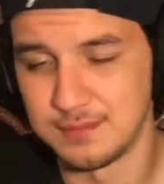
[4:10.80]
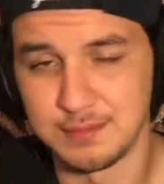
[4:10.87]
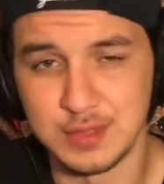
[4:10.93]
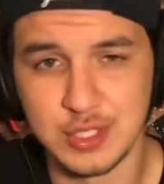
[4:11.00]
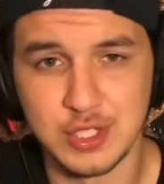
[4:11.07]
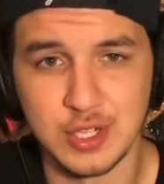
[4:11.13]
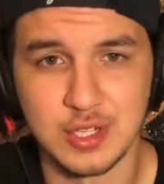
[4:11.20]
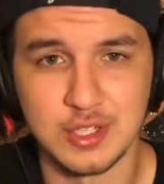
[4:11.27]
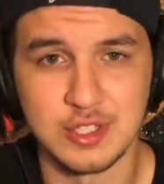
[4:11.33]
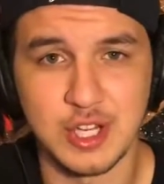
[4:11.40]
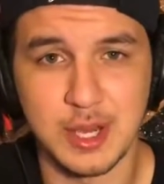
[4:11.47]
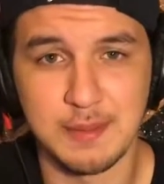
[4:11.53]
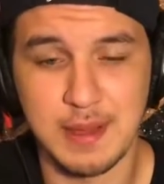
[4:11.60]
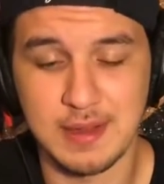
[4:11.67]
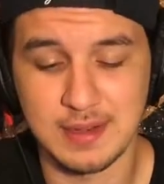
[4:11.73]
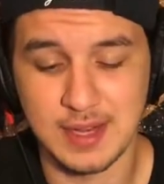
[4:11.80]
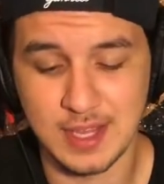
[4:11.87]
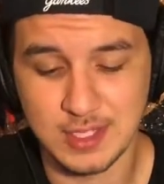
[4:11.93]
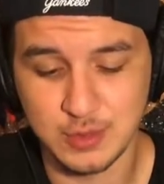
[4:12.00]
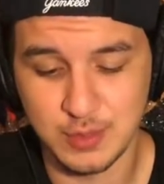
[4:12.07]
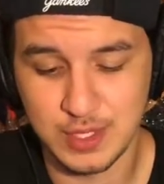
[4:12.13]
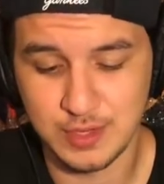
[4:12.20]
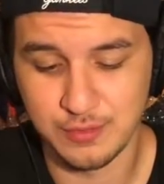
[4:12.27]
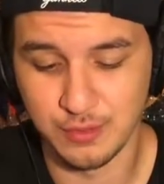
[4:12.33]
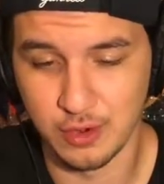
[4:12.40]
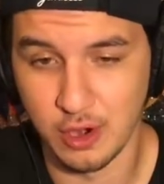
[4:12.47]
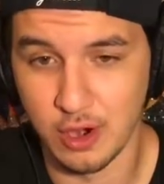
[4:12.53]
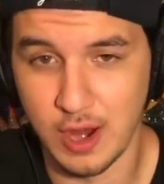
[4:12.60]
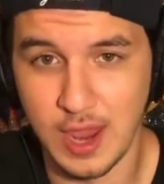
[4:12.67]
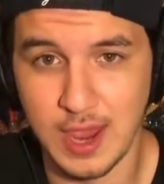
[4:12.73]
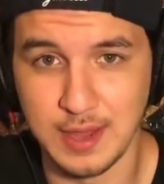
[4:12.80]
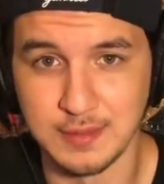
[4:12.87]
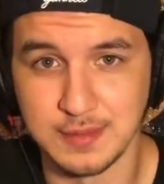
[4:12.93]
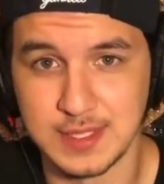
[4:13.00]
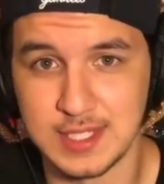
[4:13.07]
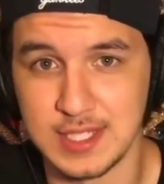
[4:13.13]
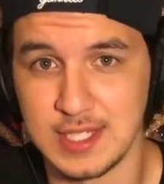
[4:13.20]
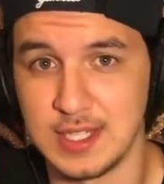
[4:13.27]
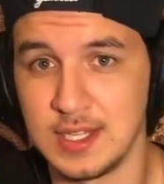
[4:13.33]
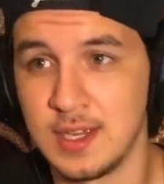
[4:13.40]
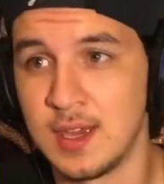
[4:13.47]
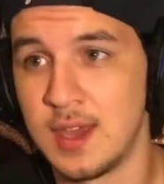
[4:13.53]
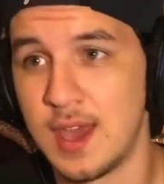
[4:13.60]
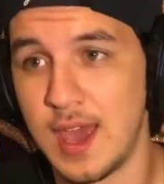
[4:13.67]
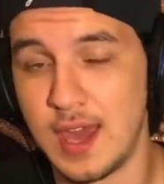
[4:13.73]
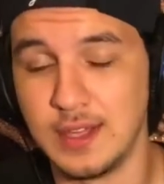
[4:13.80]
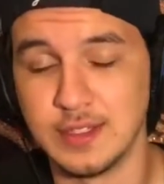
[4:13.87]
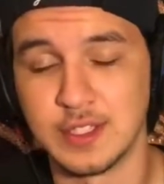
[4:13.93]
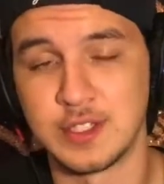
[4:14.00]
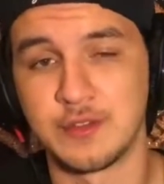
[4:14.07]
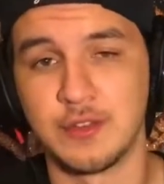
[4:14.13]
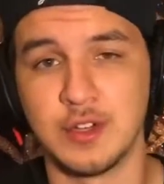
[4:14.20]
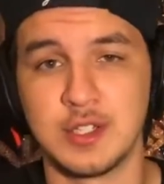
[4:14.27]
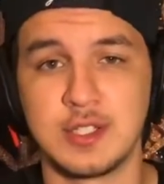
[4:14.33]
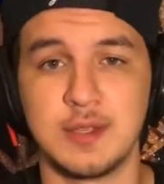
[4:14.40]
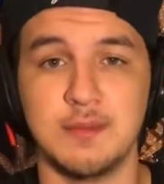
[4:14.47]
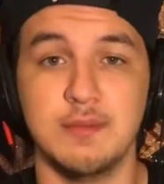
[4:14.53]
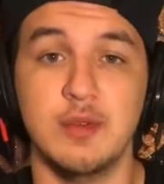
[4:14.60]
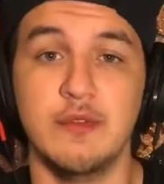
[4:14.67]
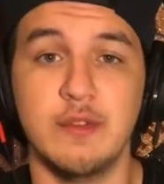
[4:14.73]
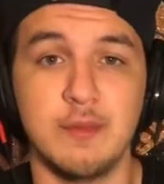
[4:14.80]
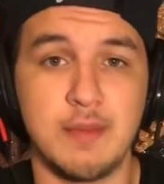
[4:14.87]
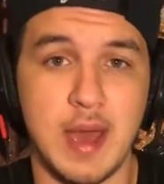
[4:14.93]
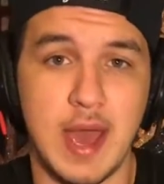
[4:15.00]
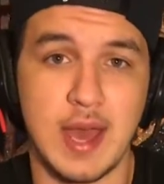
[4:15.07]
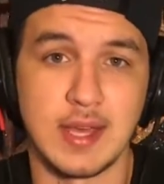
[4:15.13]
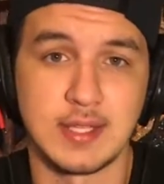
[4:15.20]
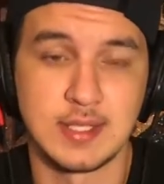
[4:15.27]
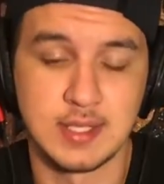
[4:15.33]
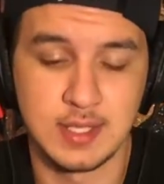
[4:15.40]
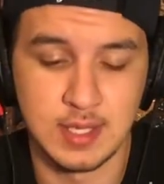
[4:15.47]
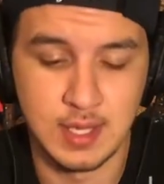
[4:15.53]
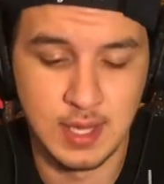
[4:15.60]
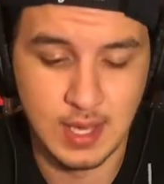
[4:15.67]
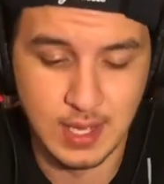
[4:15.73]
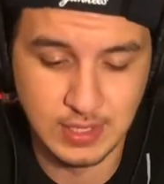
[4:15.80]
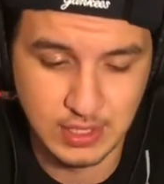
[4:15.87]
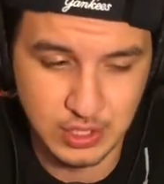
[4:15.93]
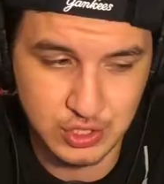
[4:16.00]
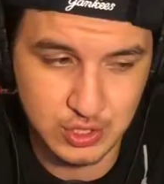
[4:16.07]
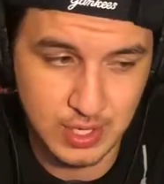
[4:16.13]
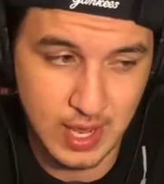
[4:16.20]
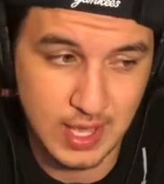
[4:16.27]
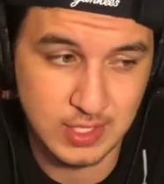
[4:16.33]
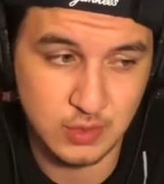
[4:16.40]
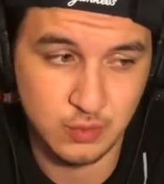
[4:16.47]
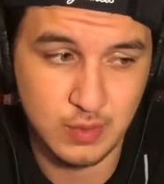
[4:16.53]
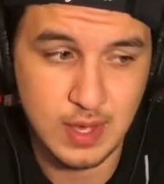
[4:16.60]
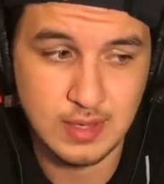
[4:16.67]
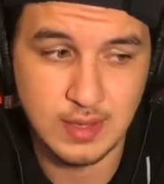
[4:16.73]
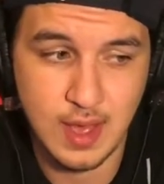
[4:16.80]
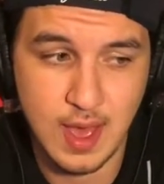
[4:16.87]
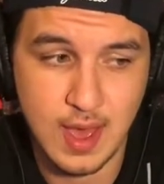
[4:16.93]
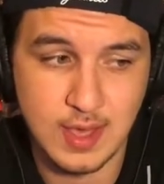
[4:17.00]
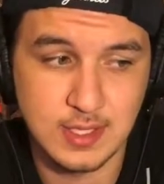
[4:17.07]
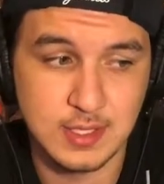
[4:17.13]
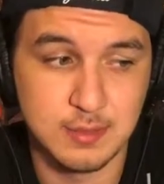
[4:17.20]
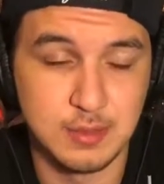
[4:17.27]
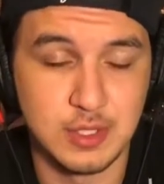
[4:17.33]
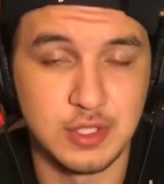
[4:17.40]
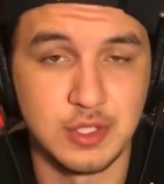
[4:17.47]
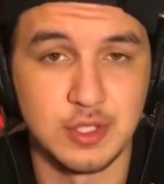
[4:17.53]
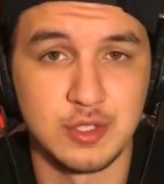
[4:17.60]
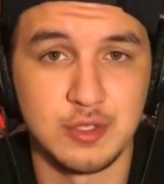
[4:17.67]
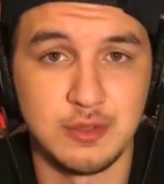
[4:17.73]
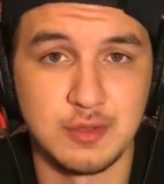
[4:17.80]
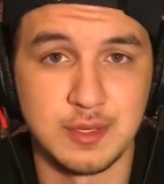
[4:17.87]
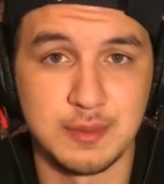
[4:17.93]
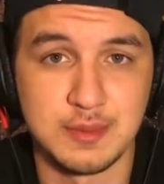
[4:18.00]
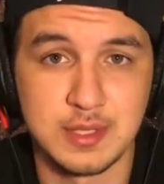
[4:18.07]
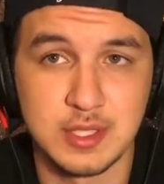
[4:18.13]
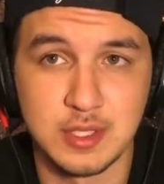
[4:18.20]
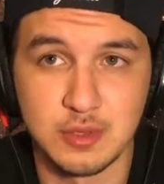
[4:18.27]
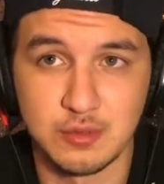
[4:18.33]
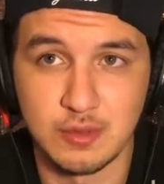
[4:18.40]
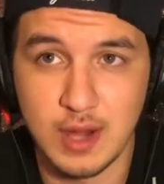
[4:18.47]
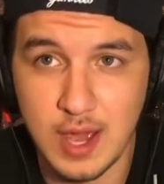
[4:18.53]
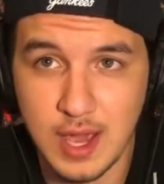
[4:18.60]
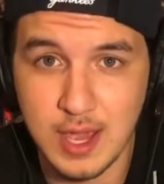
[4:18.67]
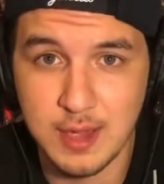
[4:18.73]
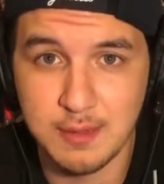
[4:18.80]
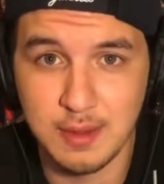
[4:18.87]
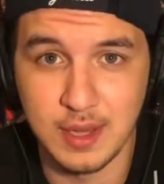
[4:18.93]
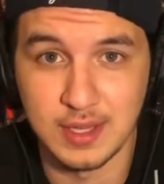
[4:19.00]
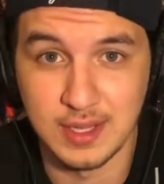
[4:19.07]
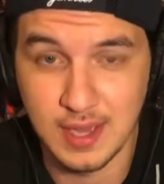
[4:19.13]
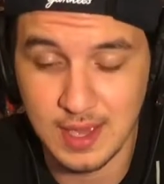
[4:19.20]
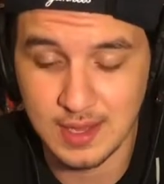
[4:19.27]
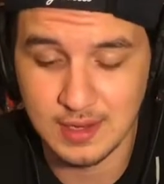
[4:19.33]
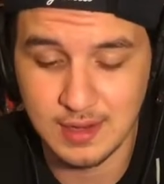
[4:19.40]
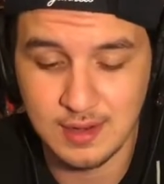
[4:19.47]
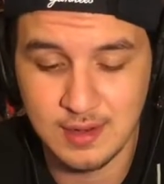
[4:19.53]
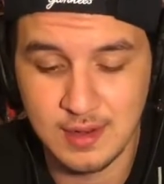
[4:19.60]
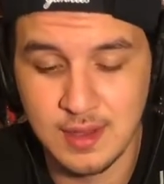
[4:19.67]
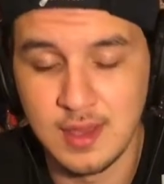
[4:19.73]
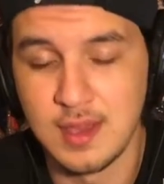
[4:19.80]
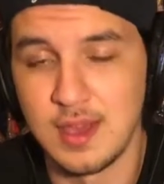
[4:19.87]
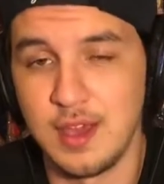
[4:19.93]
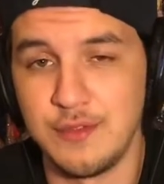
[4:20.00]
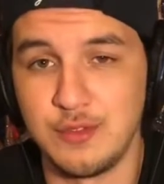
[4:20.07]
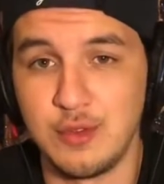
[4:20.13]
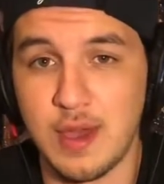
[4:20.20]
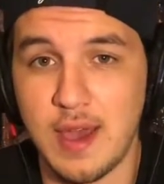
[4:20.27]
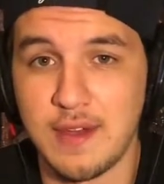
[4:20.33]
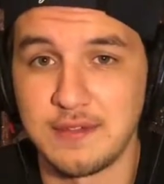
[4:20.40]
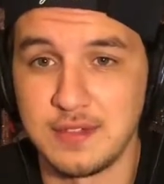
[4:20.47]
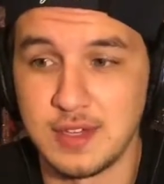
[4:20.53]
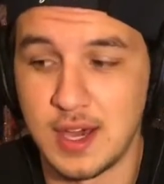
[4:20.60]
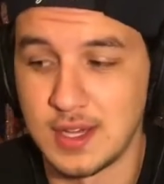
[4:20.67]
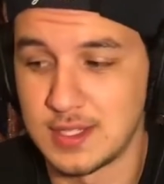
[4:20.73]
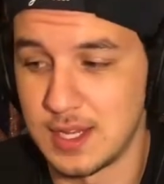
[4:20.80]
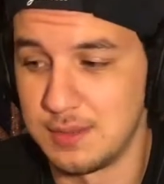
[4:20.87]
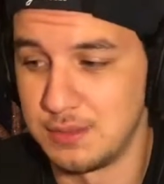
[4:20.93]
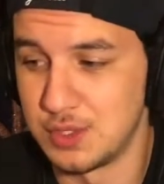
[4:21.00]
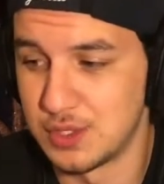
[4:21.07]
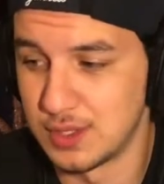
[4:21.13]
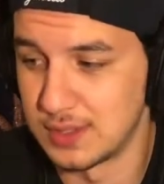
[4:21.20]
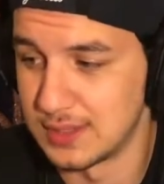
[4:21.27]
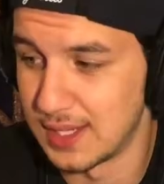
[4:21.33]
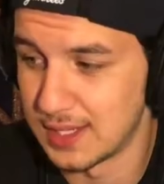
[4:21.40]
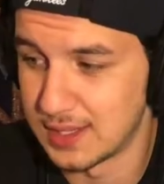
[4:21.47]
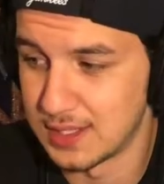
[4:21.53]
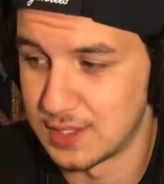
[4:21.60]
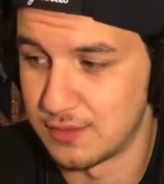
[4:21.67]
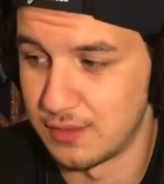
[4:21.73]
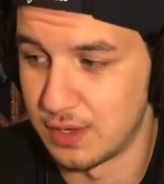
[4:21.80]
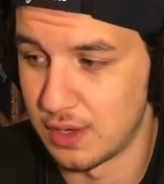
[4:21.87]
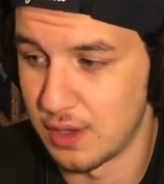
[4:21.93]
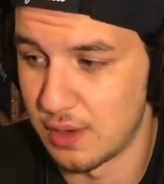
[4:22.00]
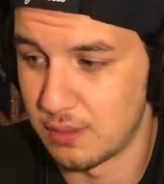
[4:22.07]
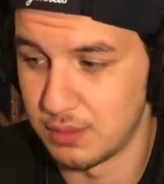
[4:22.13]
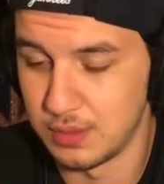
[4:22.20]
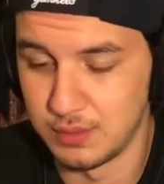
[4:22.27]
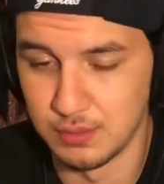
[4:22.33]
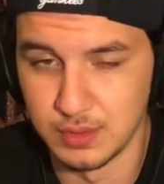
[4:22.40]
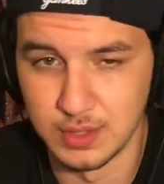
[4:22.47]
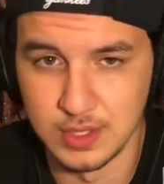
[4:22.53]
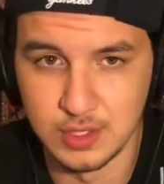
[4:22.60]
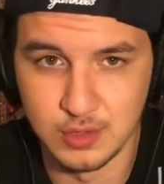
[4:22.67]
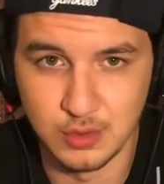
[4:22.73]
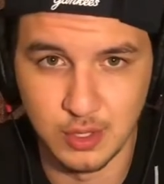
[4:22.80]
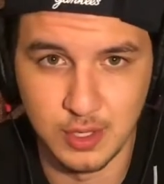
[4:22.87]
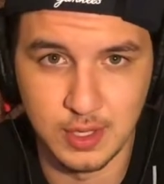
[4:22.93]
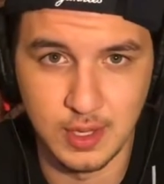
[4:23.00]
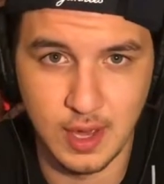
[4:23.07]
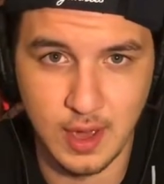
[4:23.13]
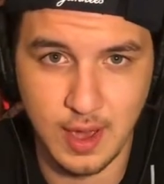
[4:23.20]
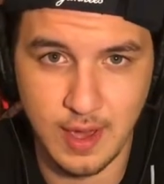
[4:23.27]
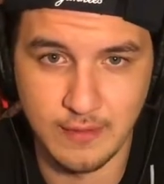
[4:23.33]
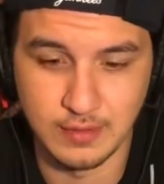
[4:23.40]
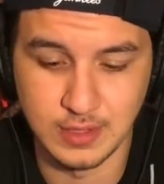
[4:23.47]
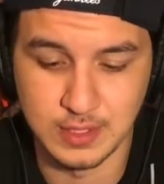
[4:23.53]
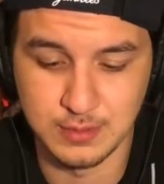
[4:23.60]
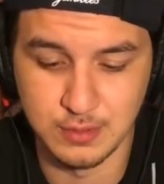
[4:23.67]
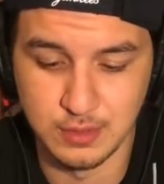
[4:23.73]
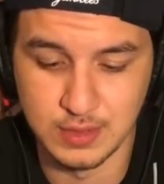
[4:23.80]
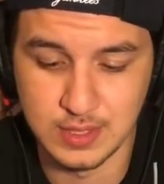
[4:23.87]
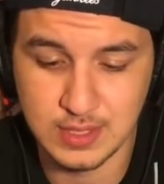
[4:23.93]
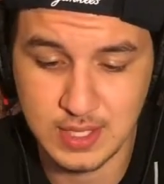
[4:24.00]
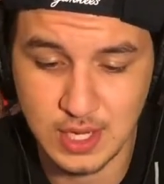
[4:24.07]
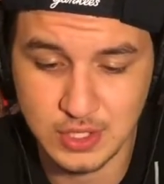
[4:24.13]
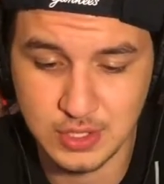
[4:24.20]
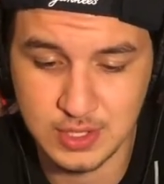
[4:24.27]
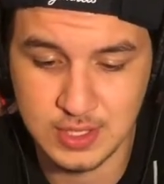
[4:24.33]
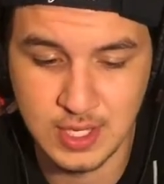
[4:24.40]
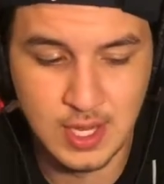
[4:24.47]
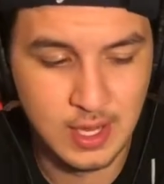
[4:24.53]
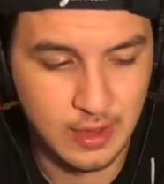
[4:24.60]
Be sure to check back next week for our AMC A-List versus Movie Pass edition, as well as be sure to subscribe again if you have not, and be sure to like this video. We really enjoy having these movie discussions.